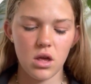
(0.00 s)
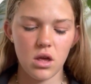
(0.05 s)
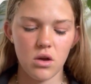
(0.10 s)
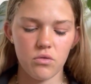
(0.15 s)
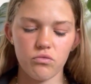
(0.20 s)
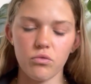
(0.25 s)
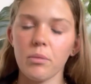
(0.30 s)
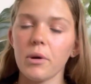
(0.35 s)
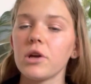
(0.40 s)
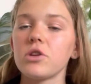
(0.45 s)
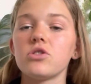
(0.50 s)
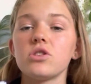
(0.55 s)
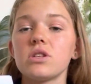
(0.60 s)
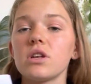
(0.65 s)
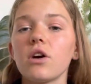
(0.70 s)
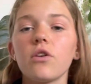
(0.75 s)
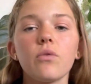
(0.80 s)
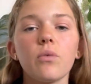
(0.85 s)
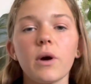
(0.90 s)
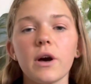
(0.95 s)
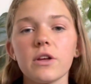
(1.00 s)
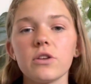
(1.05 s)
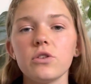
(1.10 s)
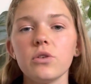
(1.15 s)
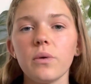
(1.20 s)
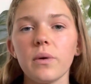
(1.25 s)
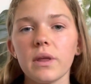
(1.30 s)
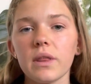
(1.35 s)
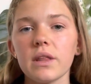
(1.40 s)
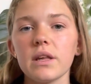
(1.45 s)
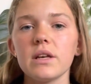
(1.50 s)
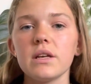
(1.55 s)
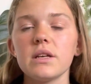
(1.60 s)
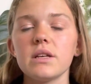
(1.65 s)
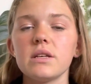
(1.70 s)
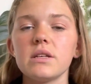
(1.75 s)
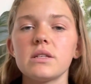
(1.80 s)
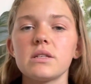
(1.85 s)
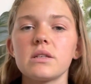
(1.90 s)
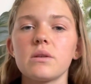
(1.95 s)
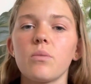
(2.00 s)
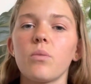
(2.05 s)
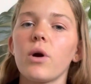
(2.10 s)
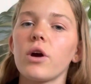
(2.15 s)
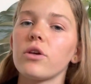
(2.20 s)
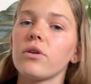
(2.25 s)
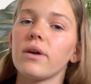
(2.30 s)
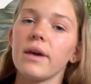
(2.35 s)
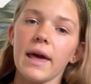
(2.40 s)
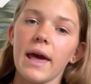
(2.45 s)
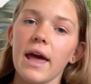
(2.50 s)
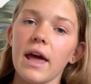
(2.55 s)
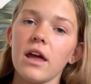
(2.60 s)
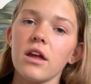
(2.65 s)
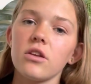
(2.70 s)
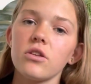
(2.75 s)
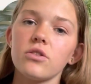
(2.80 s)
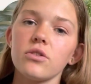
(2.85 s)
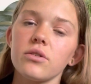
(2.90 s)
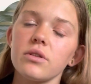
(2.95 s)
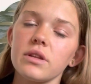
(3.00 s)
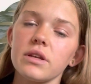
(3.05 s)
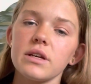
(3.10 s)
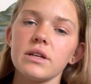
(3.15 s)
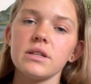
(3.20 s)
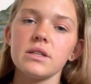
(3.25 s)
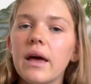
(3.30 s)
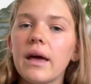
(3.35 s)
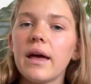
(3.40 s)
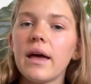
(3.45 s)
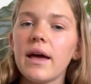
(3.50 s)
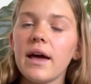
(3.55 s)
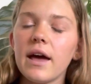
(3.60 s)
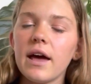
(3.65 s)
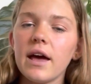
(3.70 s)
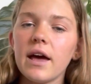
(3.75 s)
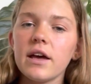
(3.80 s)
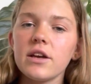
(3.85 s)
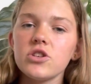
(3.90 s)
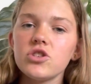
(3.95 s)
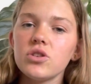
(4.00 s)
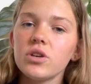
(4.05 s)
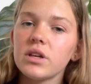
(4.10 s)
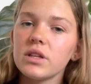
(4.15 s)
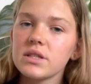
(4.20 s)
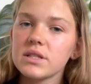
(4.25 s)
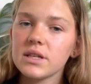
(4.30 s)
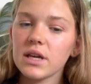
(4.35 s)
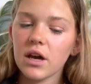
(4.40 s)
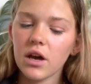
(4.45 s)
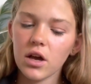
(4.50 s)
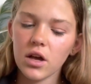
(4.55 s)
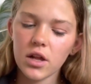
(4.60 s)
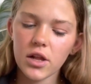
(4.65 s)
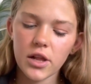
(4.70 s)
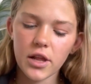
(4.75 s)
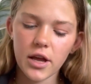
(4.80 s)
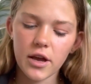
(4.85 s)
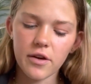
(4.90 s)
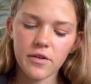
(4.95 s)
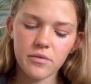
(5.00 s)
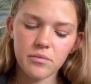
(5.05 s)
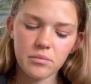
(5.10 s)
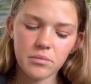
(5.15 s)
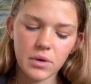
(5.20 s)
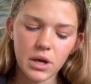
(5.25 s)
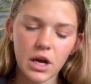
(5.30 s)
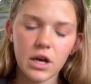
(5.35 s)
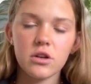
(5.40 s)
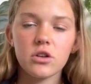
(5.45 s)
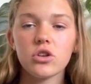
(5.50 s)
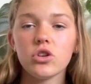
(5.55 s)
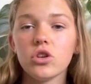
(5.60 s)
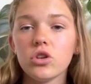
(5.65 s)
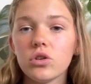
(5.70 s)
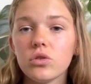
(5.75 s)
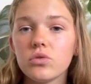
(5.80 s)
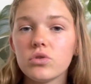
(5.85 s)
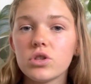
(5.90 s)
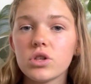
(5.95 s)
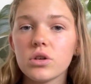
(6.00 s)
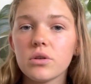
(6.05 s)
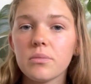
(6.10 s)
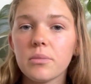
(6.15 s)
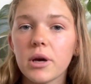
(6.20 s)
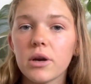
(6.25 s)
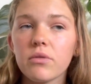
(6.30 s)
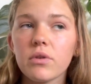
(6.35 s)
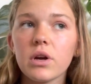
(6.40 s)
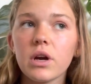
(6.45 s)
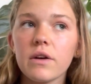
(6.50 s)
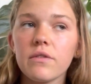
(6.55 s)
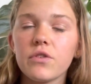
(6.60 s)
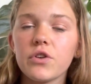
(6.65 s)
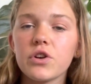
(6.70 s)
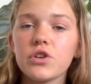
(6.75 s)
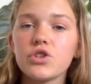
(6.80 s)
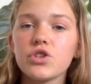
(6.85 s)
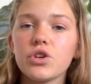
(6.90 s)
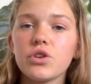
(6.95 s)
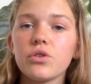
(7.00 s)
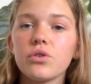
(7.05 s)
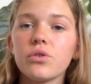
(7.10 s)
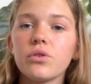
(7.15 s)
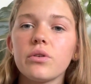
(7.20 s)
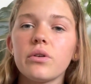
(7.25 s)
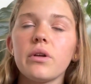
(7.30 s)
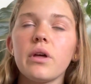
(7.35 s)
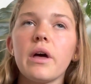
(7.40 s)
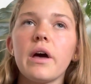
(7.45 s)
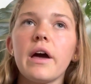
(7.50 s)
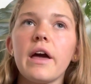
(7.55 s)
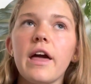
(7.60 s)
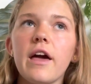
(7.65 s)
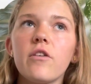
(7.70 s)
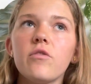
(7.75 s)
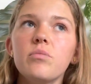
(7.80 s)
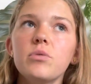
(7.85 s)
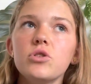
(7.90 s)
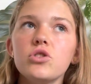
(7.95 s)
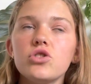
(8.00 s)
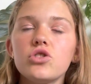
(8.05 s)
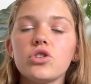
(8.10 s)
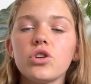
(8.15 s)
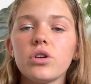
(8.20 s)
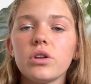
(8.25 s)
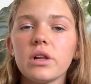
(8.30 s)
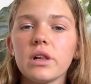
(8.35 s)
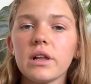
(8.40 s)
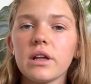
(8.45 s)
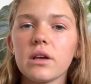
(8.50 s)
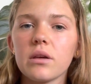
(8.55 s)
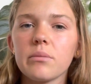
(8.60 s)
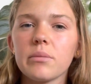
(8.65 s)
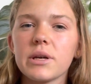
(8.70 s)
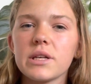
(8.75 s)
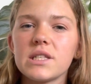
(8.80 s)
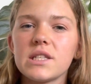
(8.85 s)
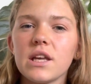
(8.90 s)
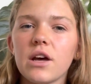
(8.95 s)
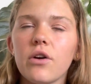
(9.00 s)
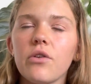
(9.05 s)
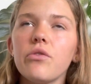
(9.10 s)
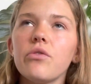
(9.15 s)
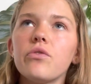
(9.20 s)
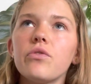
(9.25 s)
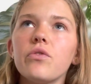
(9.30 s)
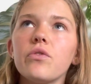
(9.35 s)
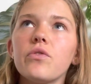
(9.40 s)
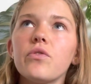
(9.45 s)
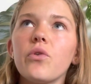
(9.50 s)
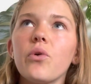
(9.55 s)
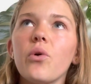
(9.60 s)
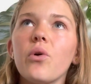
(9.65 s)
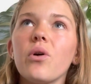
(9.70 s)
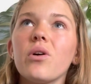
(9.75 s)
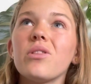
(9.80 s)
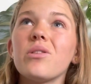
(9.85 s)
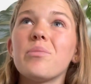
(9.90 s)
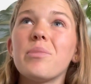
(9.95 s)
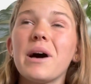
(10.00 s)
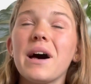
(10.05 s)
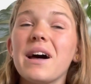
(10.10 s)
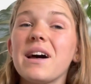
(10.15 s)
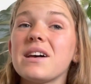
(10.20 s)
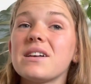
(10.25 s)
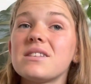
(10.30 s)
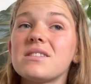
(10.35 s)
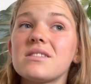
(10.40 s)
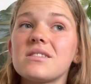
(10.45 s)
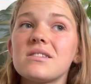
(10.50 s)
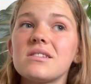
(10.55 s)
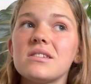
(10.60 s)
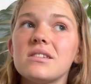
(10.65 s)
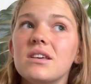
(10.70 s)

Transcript: remind yourself why you're doing this and why you can do this. As you can tell, I'm kind of new to my recovery journal. I have been journaling myself for the past